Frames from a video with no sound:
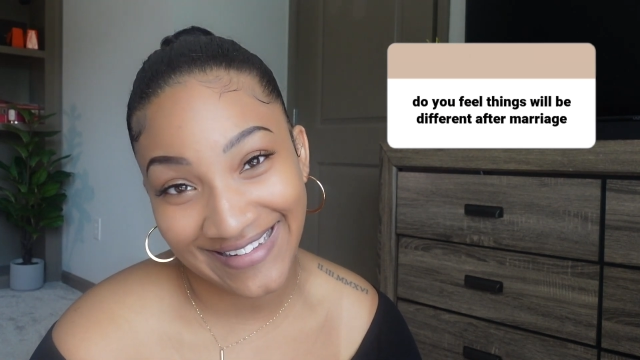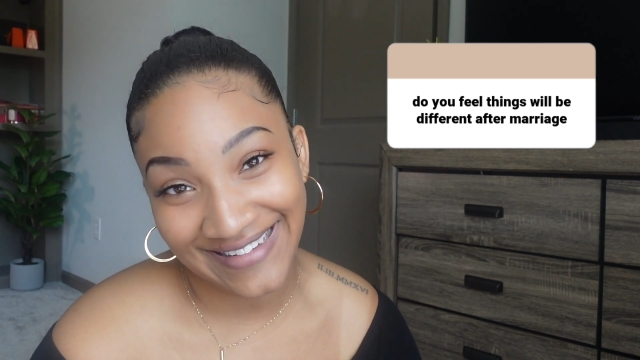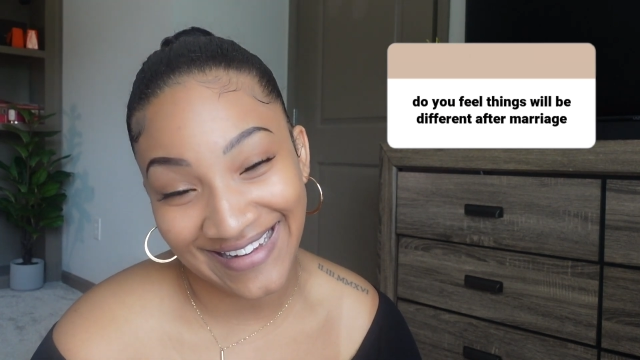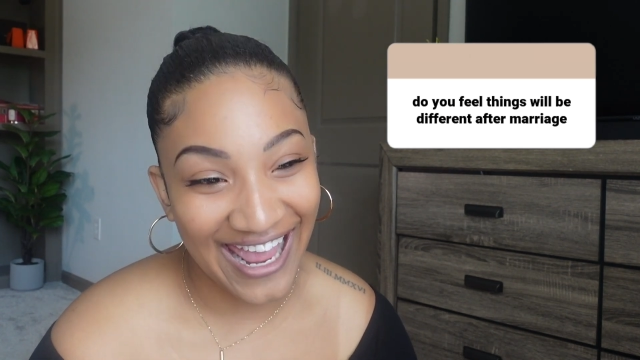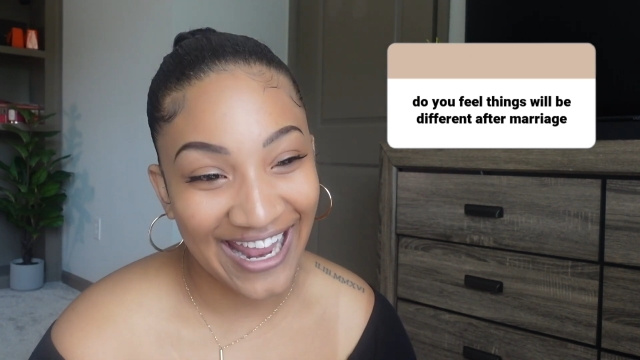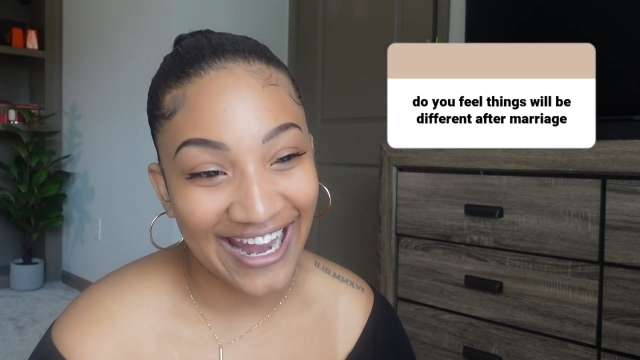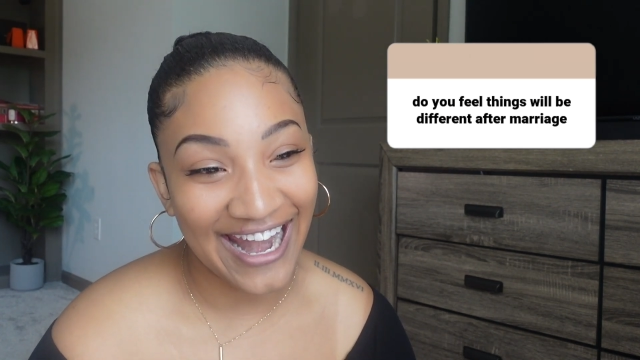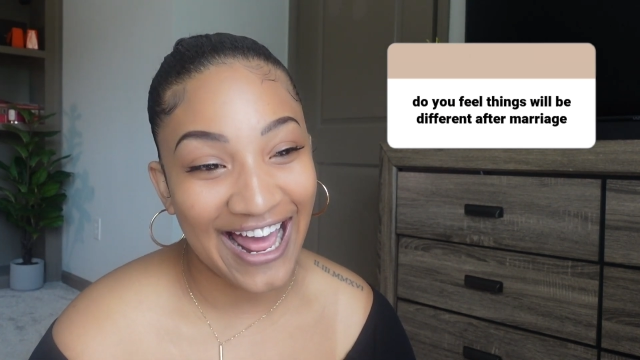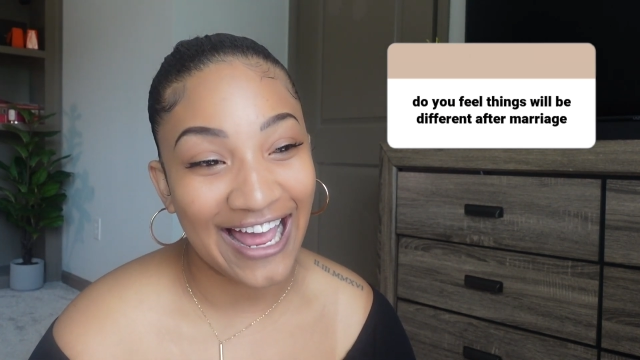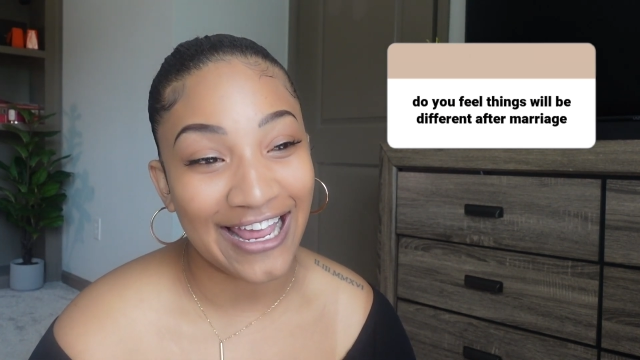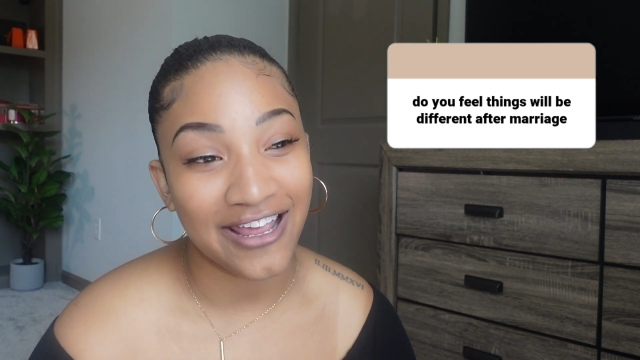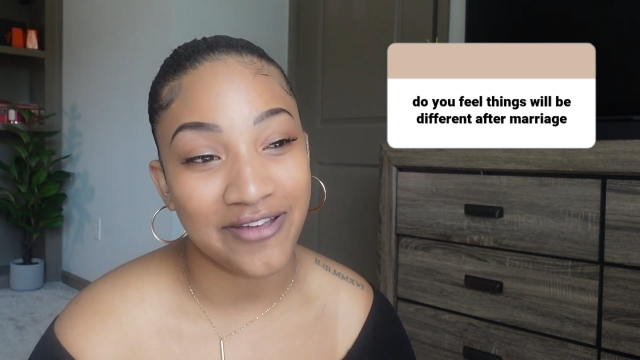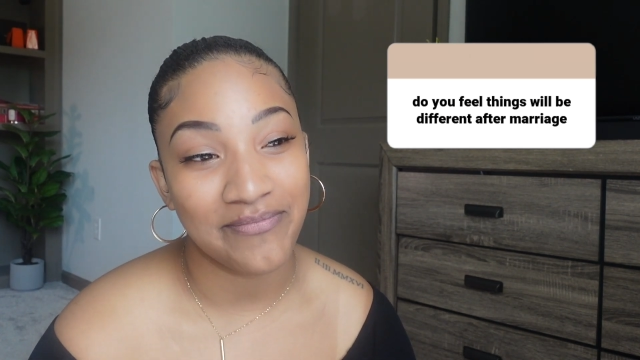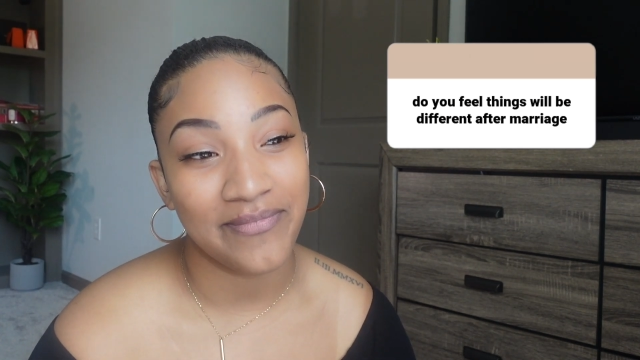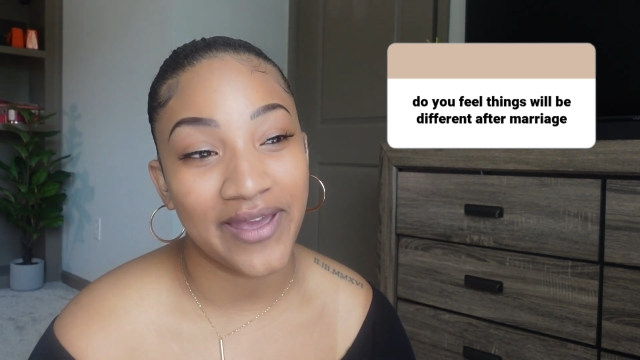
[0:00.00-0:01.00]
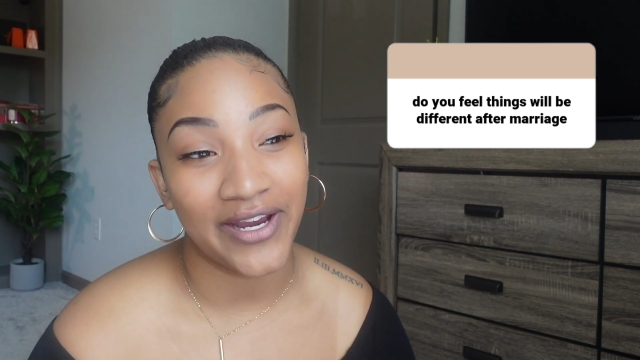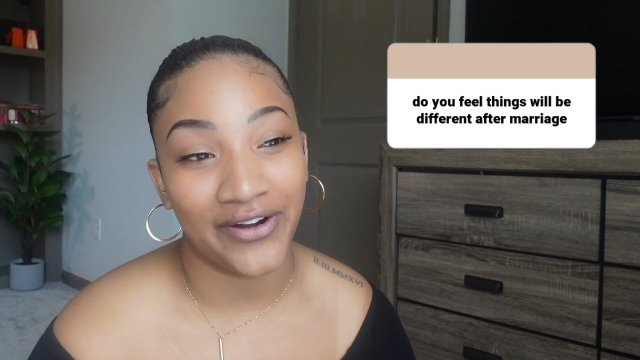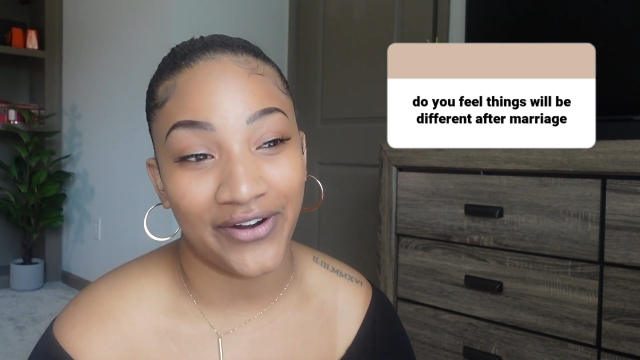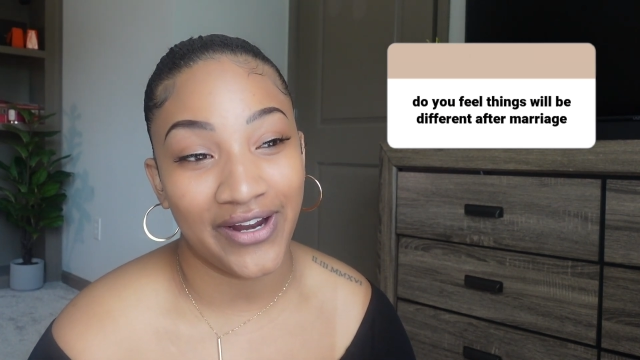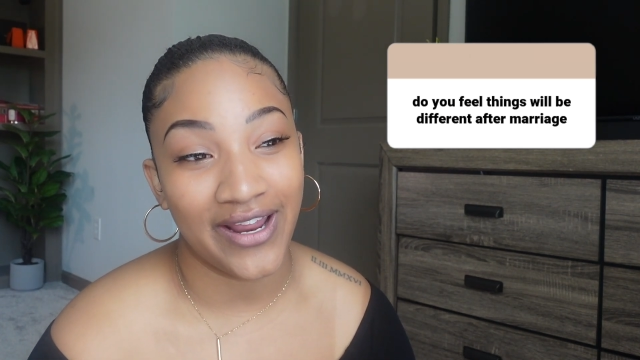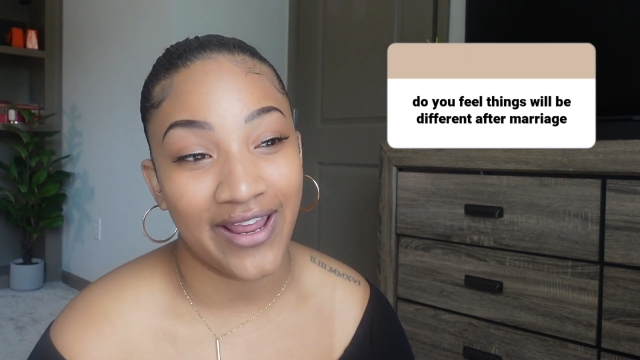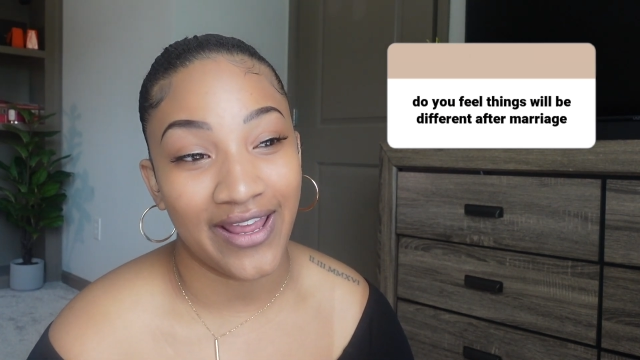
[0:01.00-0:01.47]
and I am
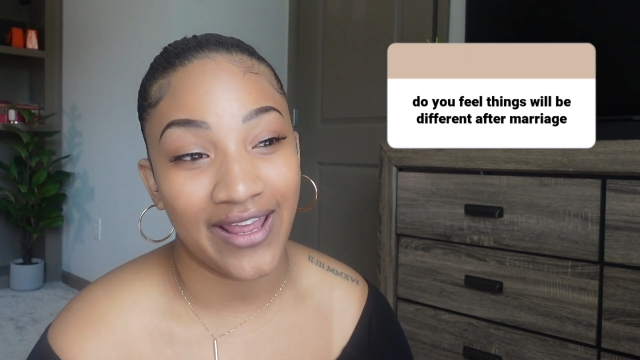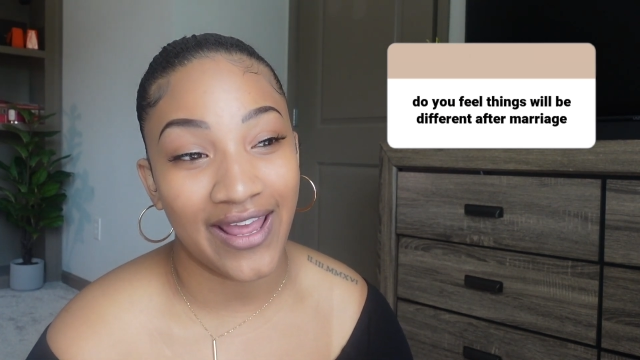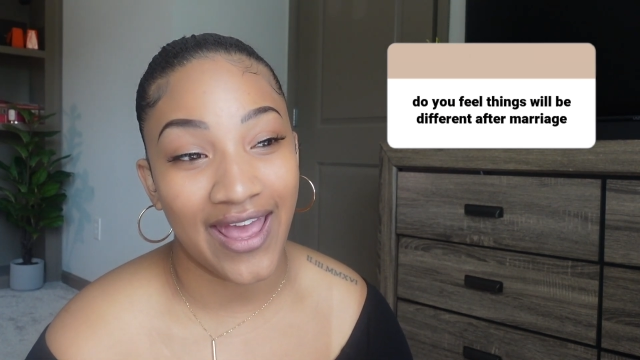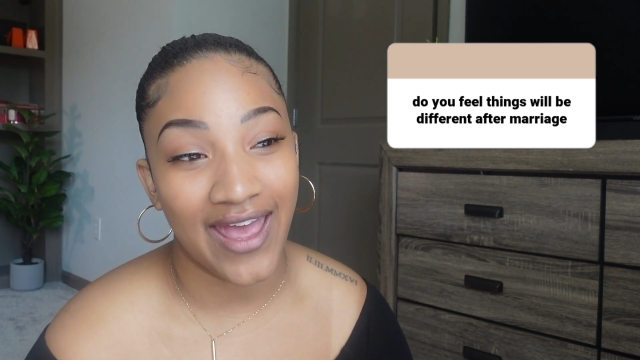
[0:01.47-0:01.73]
marrying